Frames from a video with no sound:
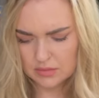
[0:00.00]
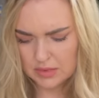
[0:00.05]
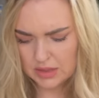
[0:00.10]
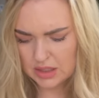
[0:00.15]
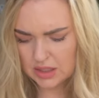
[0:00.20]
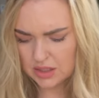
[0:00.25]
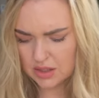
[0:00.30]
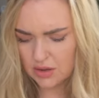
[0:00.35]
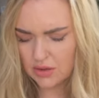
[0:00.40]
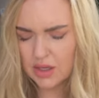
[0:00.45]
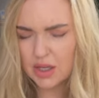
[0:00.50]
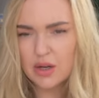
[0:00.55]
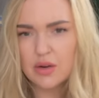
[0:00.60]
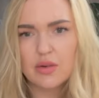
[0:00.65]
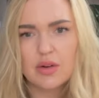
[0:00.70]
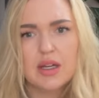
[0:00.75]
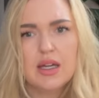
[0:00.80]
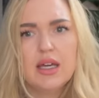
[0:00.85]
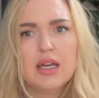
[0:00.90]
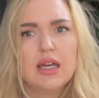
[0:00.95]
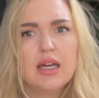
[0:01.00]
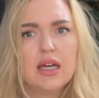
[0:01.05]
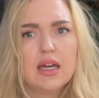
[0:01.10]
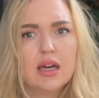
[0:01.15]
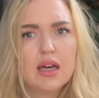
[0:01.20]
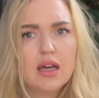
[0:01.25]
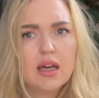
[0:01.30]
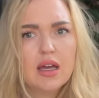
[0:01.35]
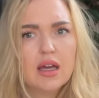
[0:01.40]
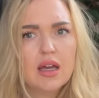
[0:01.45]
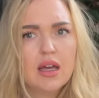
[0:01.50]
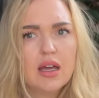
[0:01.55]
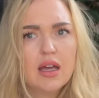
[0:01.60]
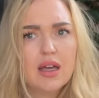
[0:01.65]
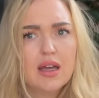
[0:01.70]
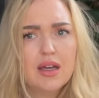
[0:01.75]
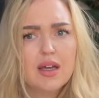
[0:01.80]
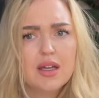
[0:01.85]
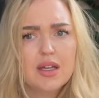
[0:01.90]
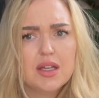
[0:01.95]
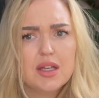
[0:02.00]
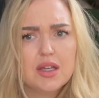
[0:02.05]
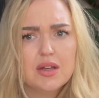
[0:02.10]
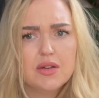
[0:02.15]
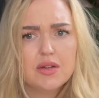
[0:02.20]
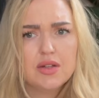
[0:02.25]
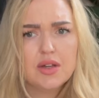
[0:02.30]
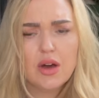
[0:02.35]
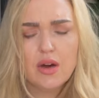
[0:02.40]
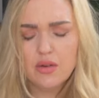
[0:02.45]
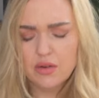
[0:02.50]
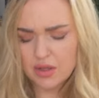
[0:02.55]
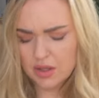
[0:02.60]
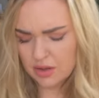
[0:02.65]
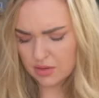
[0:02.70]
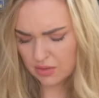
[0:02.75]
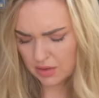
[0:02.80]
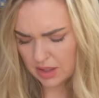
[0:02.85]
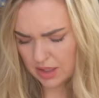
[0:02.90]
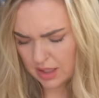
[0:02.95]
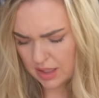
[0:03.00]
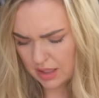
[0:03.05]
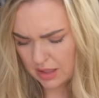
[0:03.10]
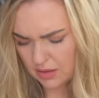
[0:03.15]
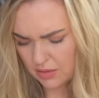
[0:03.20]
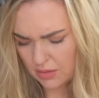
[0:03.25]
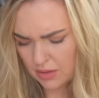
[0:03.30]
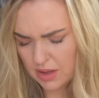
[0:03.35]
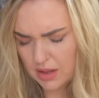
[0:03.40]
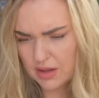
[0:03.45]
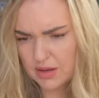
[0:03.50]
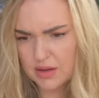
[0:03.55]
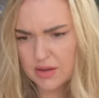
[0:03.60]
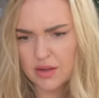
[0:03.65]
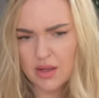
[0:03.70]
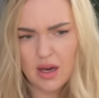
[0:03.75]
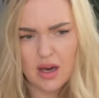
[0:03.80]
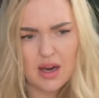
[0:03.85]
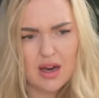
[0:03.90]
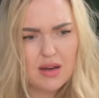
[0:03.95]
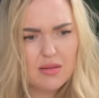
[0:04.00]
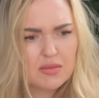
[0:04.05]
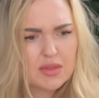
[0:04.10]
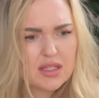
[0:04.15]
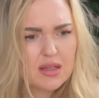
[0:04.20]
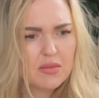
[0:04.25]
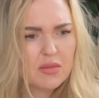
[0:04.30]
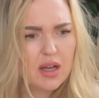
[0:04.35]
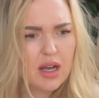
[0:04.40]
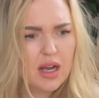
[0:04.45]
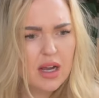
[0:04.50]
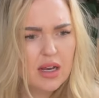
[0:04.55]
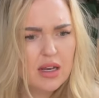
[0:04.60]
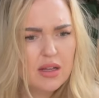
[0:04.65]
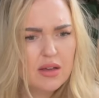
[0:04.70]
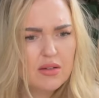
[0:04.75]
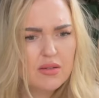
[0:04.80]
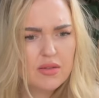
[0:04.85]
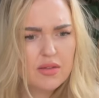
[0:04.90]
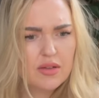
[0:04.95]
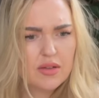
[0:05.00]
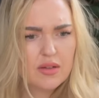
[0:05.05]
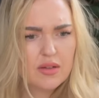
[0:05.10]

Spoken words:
You don't agree. You don't agree with some kind of